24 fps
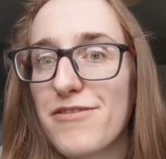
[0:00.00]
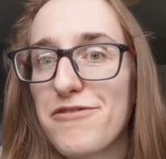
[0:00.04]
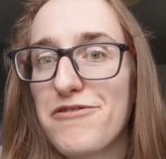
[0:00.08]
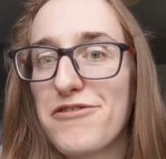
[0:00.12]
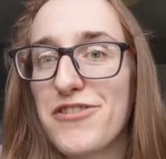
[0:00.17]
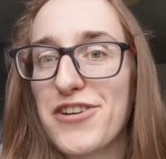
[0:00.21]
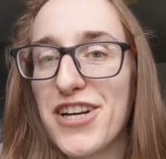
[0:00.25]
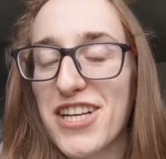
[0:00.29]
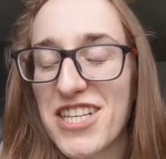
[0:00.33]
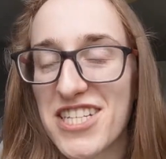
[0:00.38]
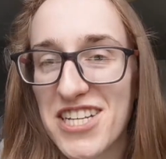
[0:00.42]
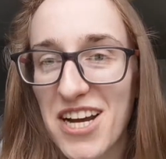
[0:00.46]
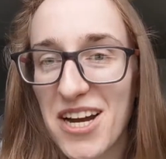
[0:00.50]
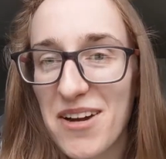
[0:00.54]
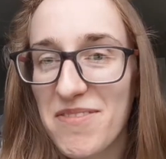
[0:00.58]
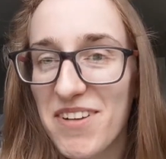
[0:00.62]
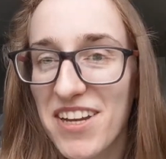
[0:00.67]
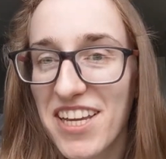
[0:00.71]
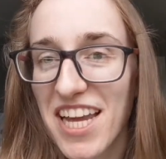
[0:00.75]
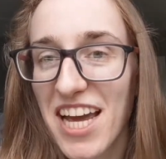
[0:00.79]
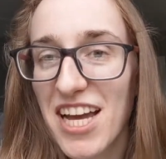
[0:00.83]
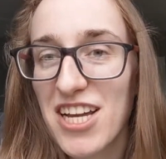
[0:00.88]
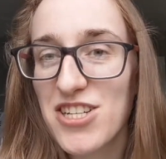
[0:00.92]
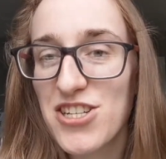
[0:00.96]
first time
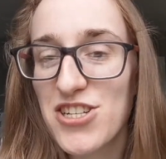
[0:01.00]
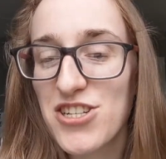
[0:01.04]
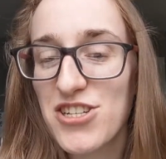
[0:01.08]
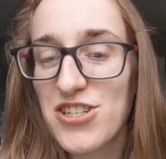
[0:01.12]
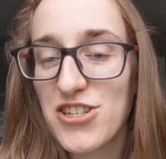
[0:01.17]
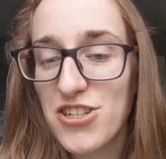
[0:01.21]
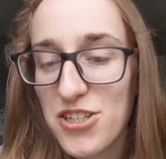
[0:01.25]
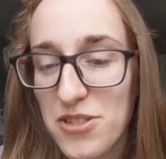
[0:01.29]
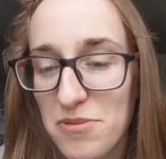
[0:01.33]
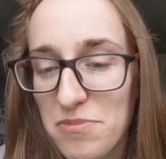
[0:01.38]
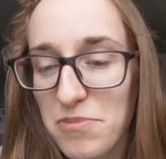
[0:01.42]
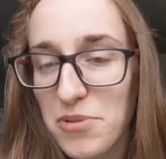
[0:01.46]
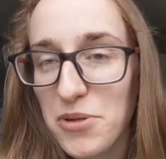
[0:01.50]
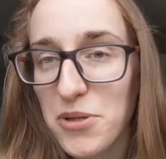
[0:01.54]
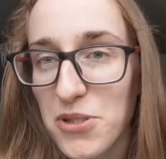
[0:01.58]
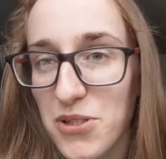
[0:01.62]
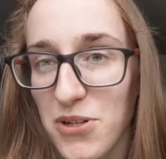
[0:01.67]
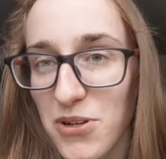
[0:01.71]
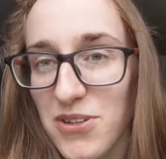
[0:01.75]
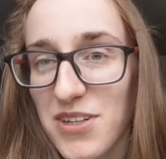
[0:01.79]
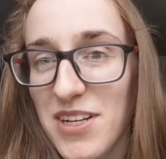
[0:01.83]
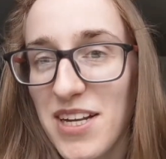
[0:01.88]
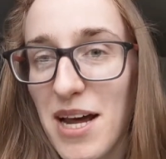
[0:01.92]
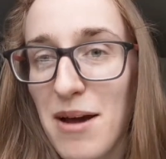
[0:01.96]
I get a student
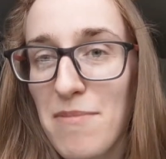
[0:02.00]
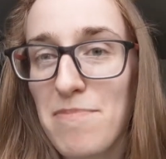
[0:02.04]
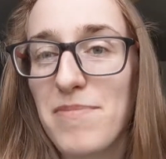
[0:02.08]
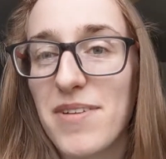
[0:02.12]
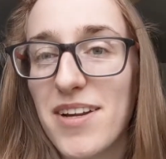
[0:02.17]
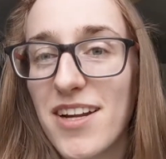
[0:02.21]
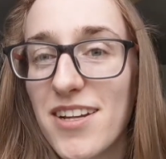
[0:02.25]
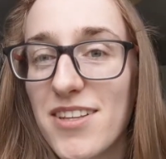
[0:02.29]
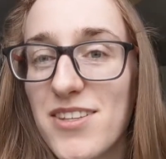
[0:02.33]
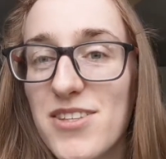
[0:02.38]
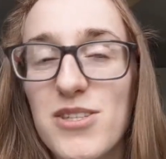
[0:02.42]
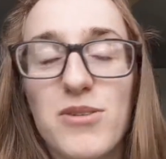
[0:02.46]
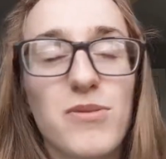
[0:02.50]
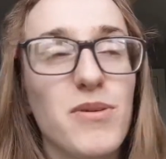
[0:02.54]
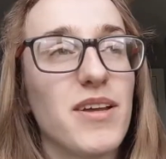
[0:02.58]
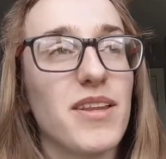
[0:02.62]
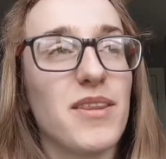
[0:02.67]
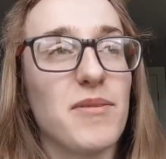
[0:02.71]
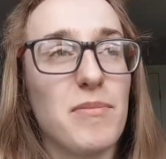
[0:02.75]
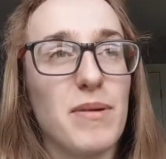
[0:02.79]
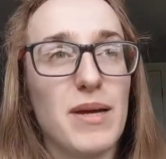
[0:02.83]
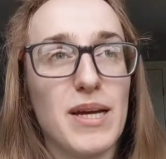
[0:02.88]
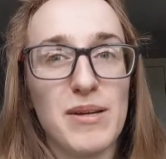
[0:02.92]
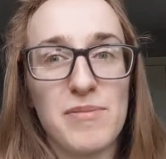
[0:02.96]
put on an ambulance
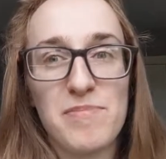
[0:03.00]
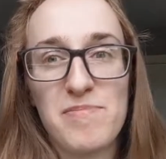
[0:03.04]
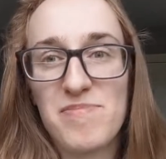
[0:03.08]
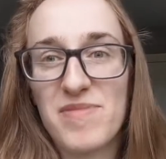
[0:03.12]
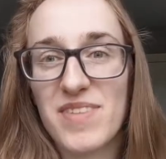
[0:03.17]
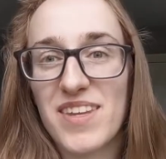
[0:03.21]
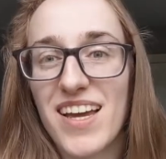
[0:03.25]
with me.